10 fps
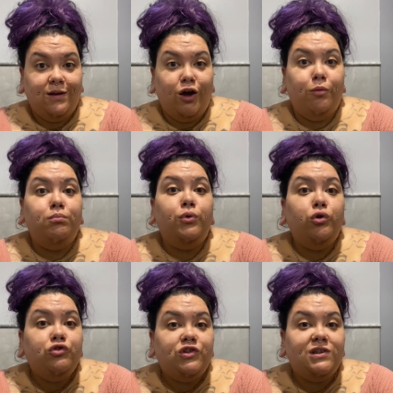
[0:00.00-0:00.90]

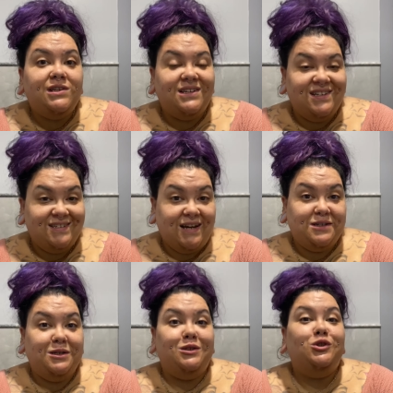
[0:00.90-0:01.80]
emotionally
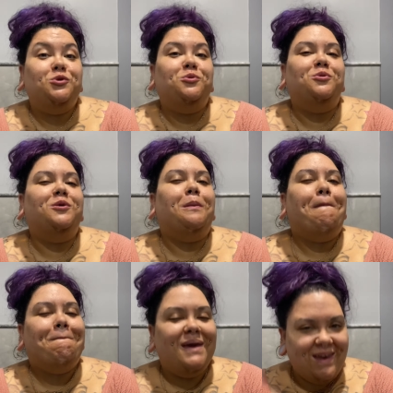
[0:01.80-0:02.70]
connected to the
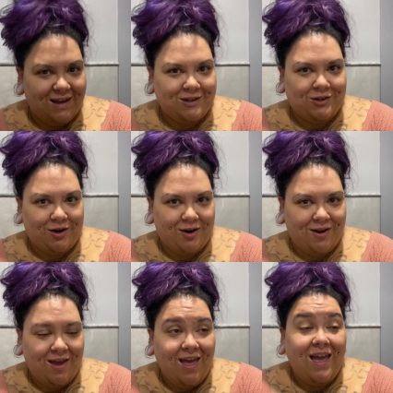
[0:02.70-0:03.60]
picture,
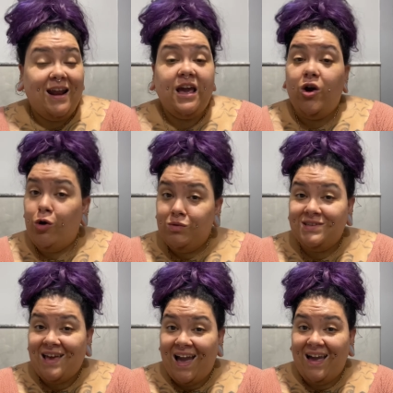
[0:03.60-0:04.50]
and I always
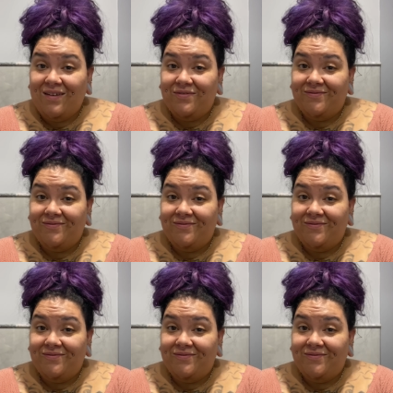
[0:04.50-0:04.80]
have.